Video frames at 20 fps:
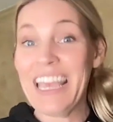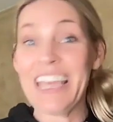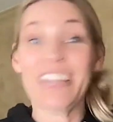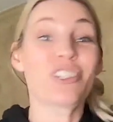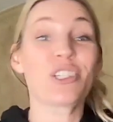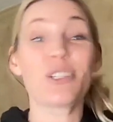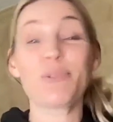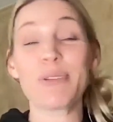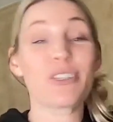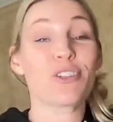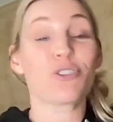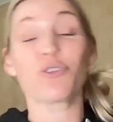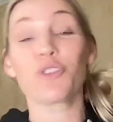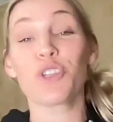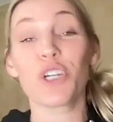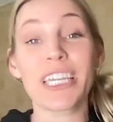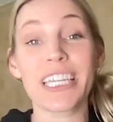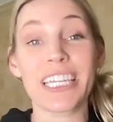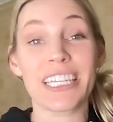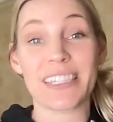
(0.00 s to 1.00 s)
It just means you're
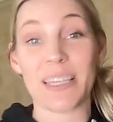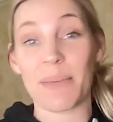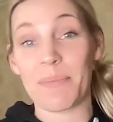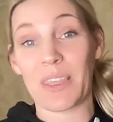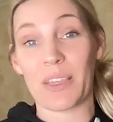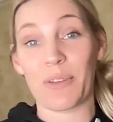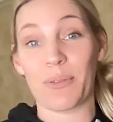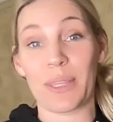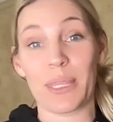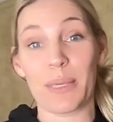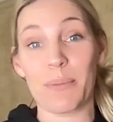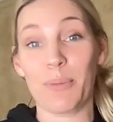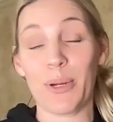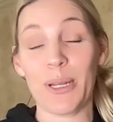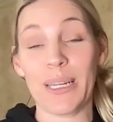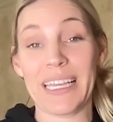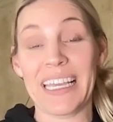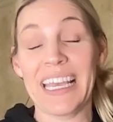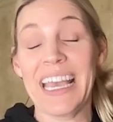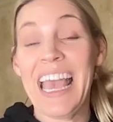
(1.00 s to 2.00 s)
looking at something really
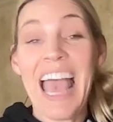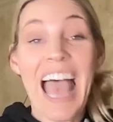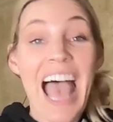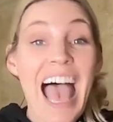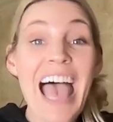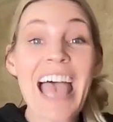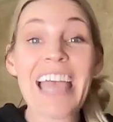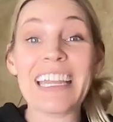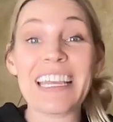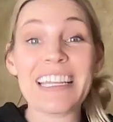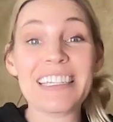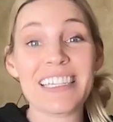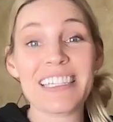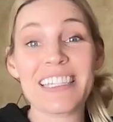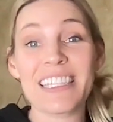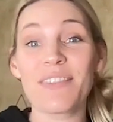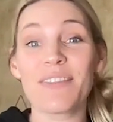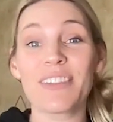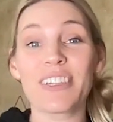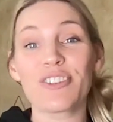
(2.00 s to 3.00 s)
pretty, and it
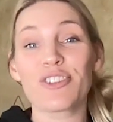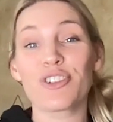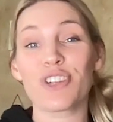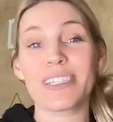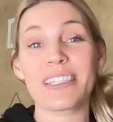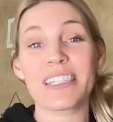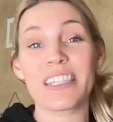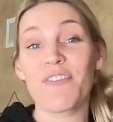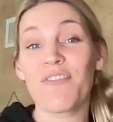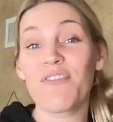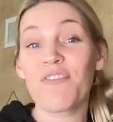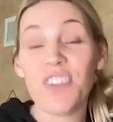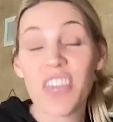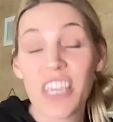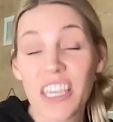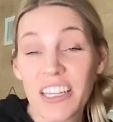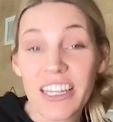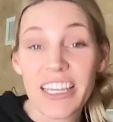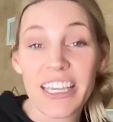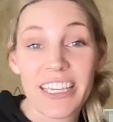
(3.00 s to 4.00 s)
doesn't even address the
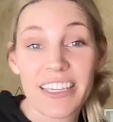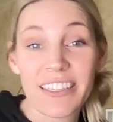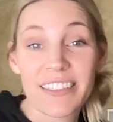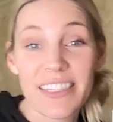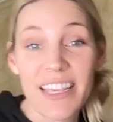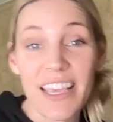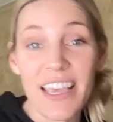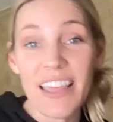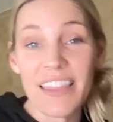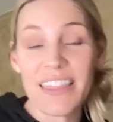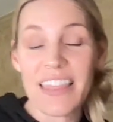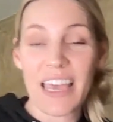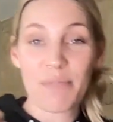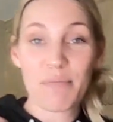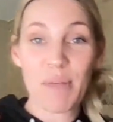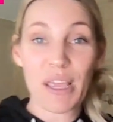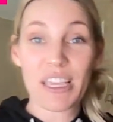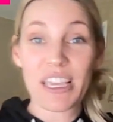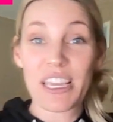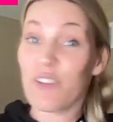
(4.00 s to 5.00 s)
feelings that
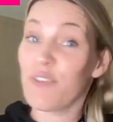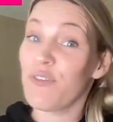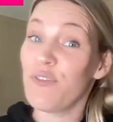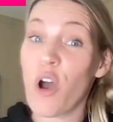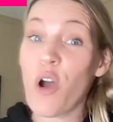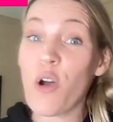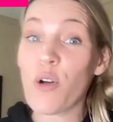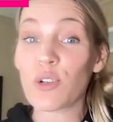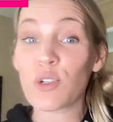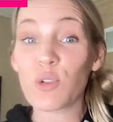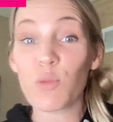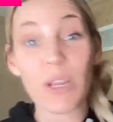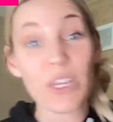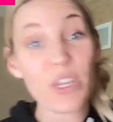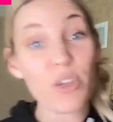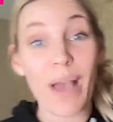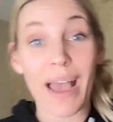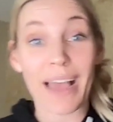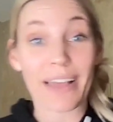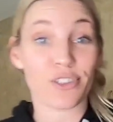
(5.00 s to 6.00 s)
might get evoked when
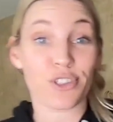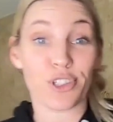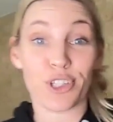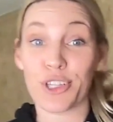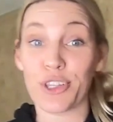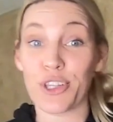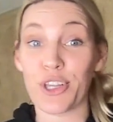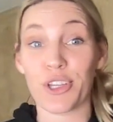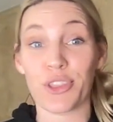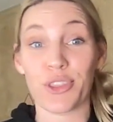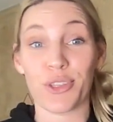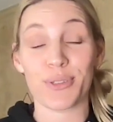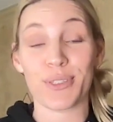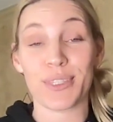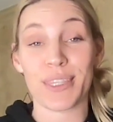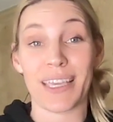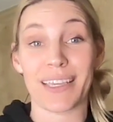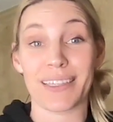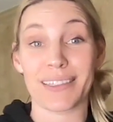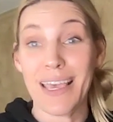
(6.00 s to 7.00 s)
you actually look at those
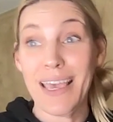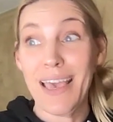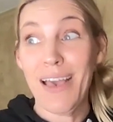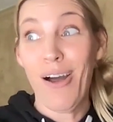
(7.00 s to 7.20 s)
things.